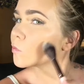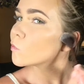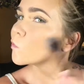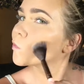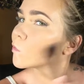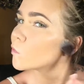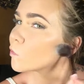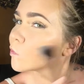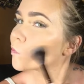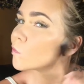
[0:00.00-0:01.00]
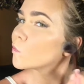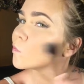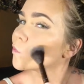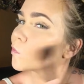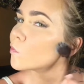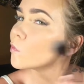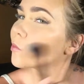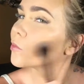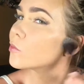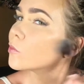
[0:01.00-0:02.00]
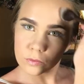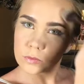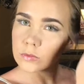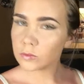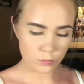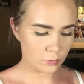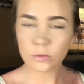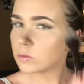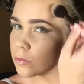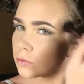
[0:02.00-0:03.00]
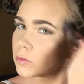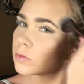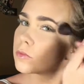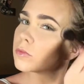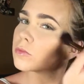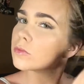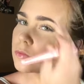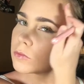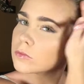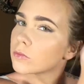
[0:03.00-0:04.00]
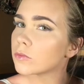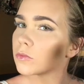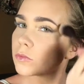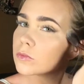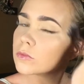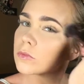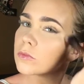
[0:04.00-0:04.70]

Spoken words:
my temples, and my forehead, and my